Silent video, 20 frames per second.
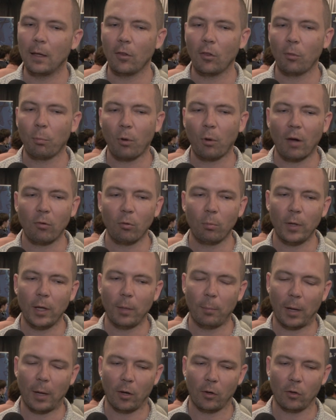it's probably
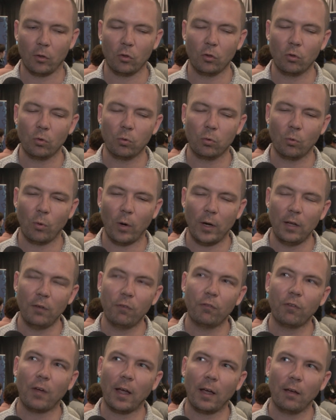about
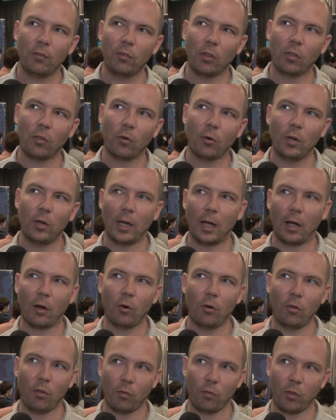25 to 30
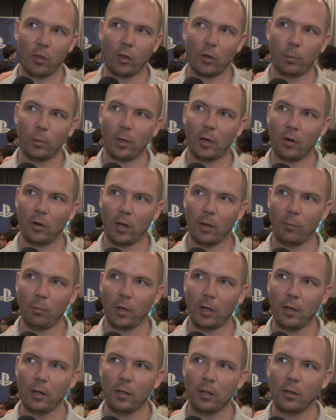hours of single player
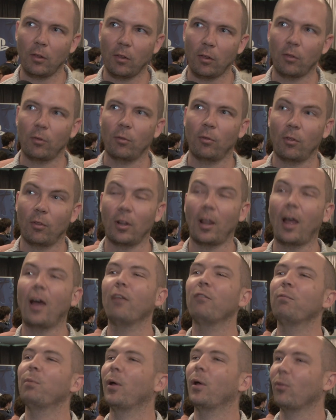gameplay, so there's a
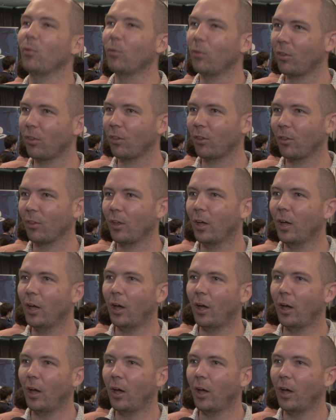lot of puzzles.